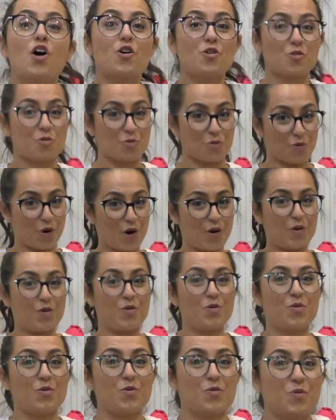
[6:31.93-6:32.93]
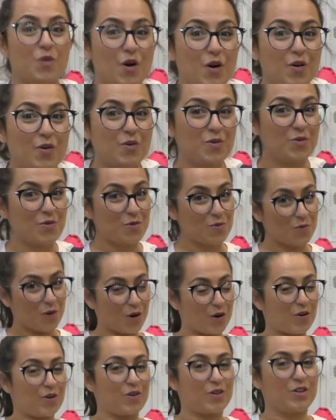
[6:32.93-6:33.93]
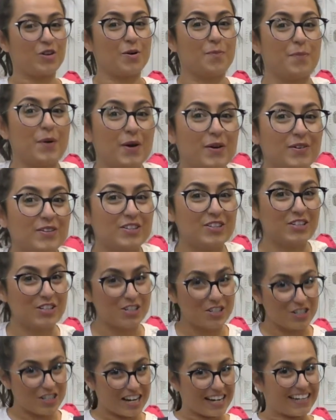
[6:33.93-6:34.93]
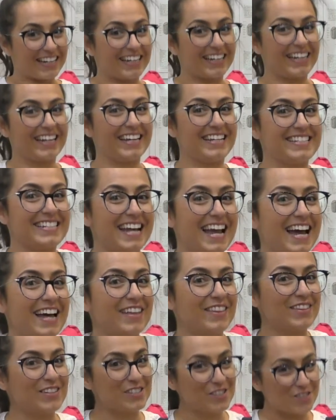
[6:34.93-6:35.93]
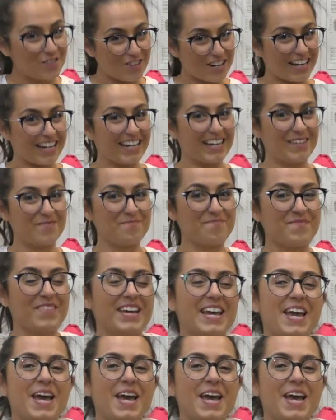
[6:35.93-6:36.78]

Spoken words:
Row, row, row your boat gently down the stream.